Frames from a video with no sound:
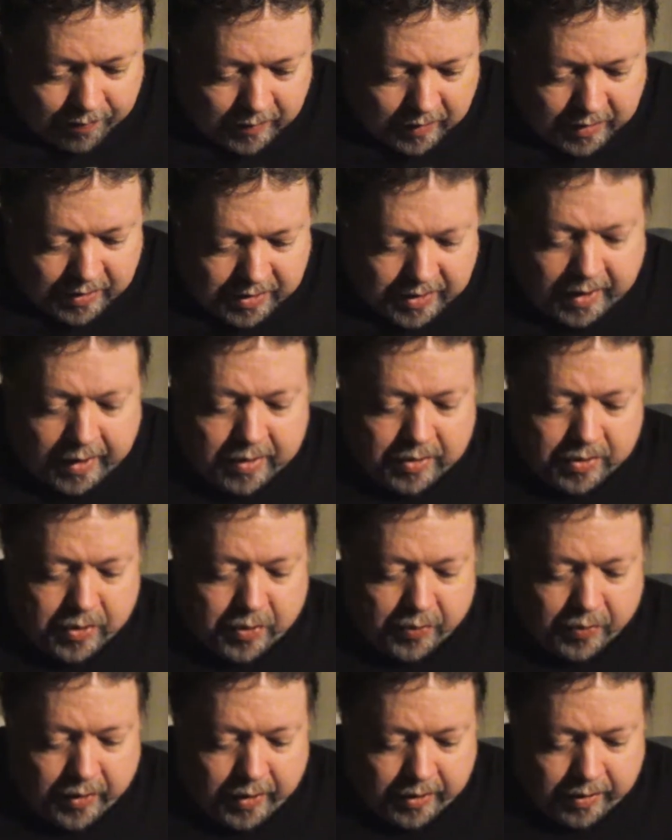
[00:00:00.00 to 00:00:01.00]
stands to
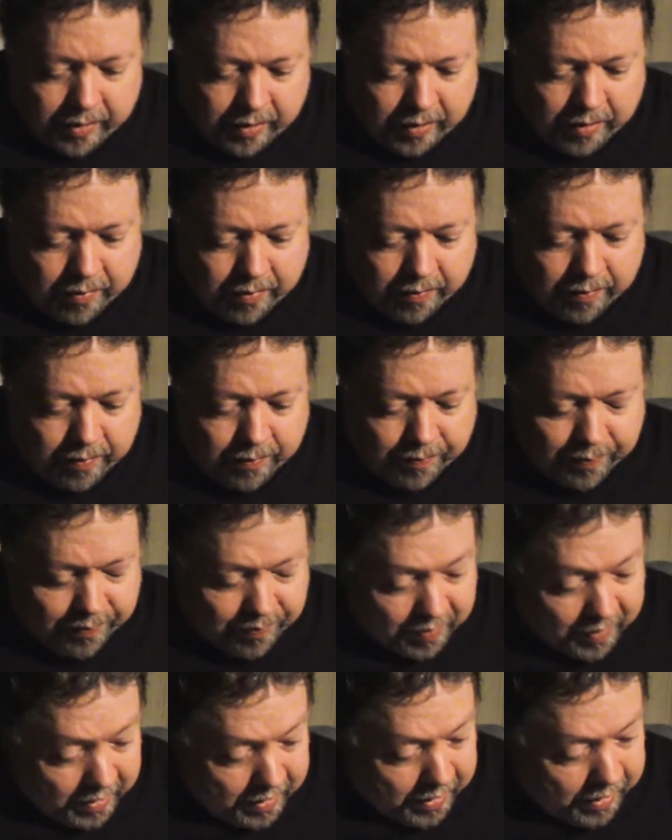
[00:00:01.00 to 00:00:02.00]
reason
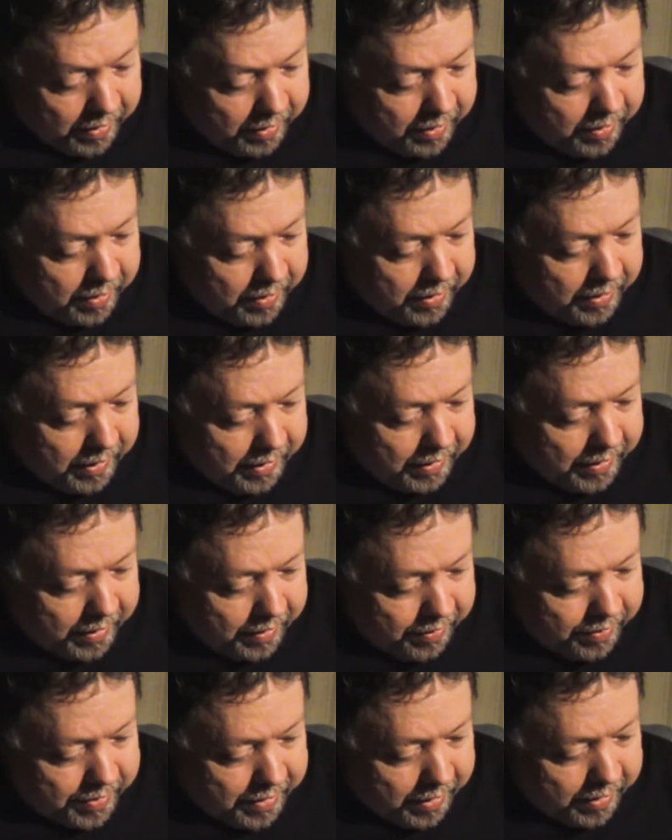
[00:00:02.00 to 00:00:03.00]
it
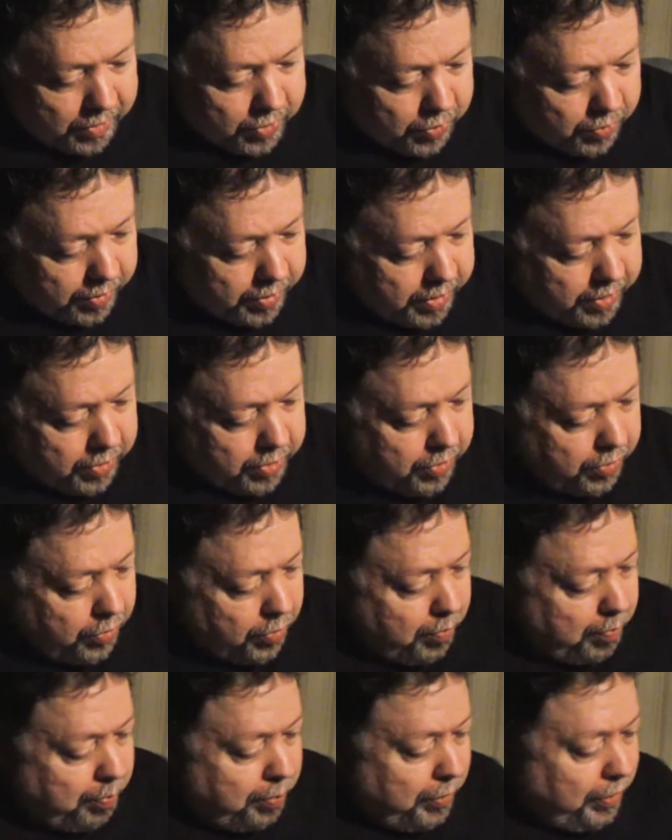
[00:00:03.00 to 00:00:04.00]
is a
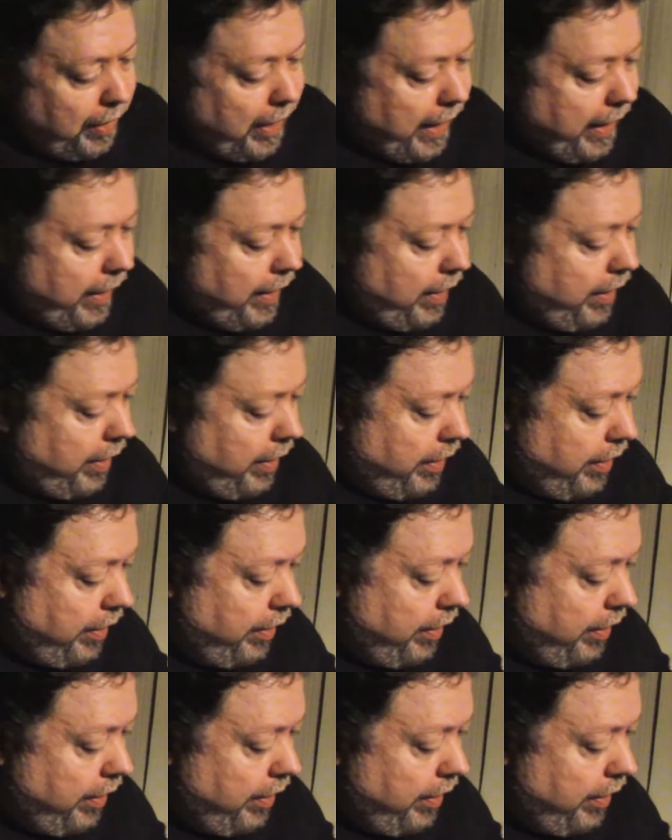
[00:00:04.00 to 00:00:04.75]
traditional blend